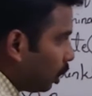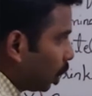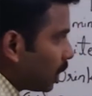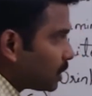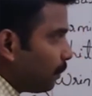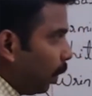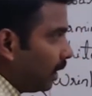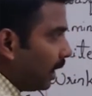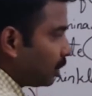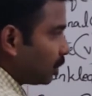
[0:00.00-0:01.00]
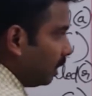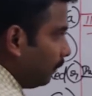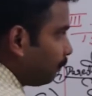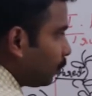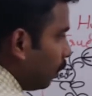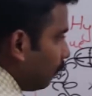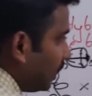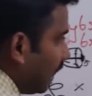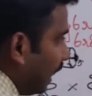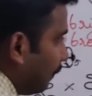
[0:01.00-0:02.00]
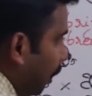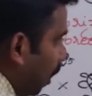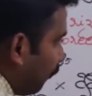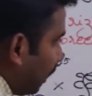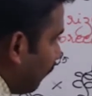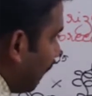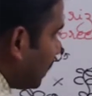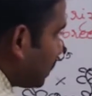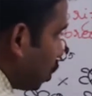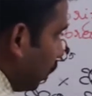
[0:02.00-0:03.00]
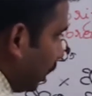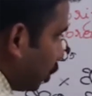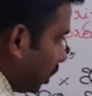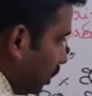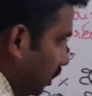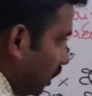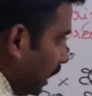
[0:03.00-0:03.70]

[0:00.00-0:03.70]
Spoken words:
cross pollination with the help of emasculation,